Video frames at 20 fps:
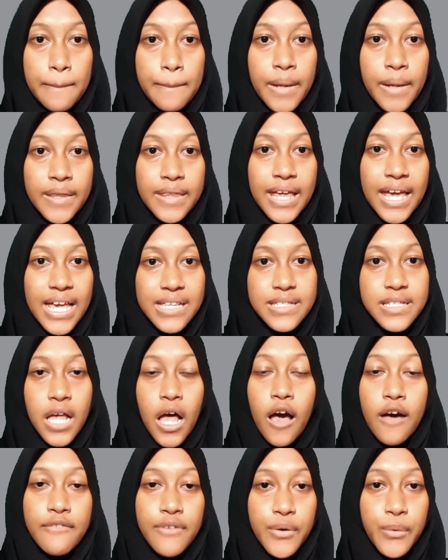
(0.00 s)
but it's
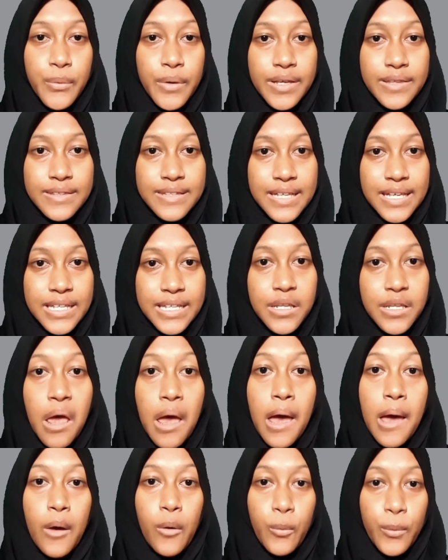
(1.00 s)
often written
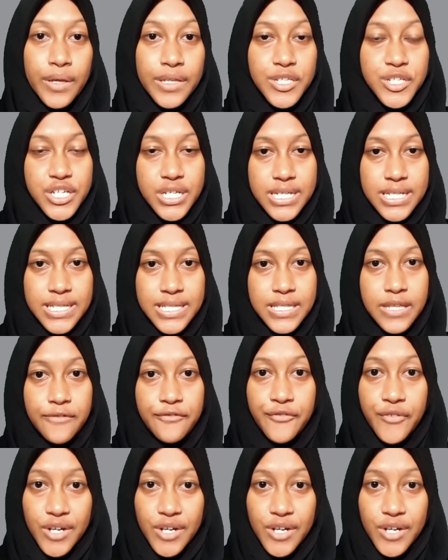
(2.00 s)
with just the